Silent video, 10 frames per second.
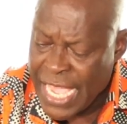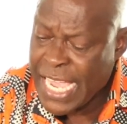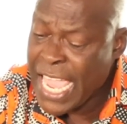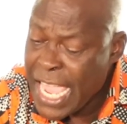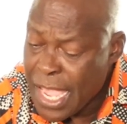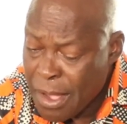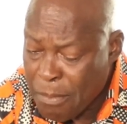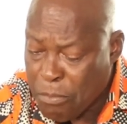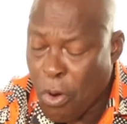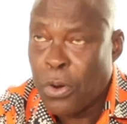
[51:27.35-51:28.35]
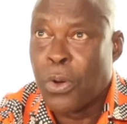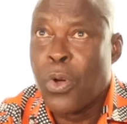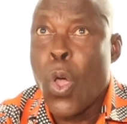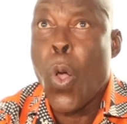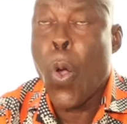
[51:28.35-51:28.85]
qui bono,
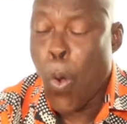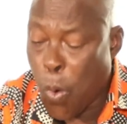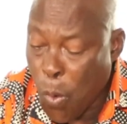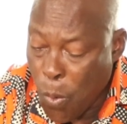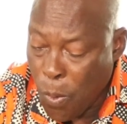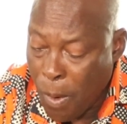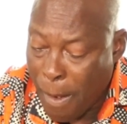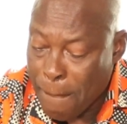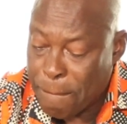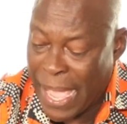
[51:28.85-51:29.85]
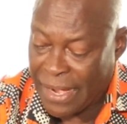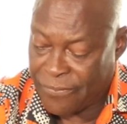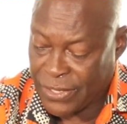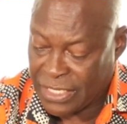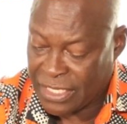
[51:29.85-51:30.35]
who
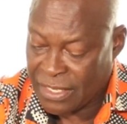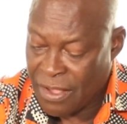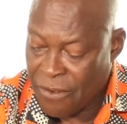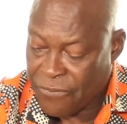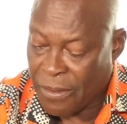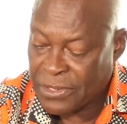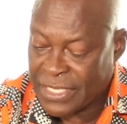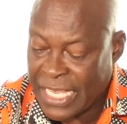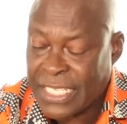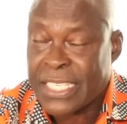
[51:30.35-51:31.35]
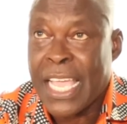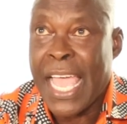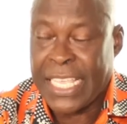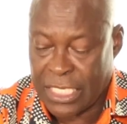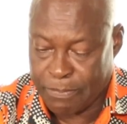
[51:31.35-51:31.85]
benefits from such
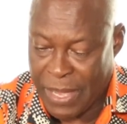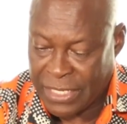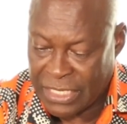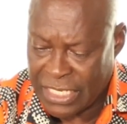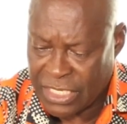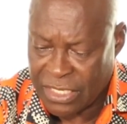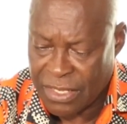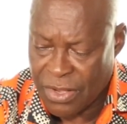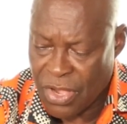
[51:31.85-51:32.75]
expenditures?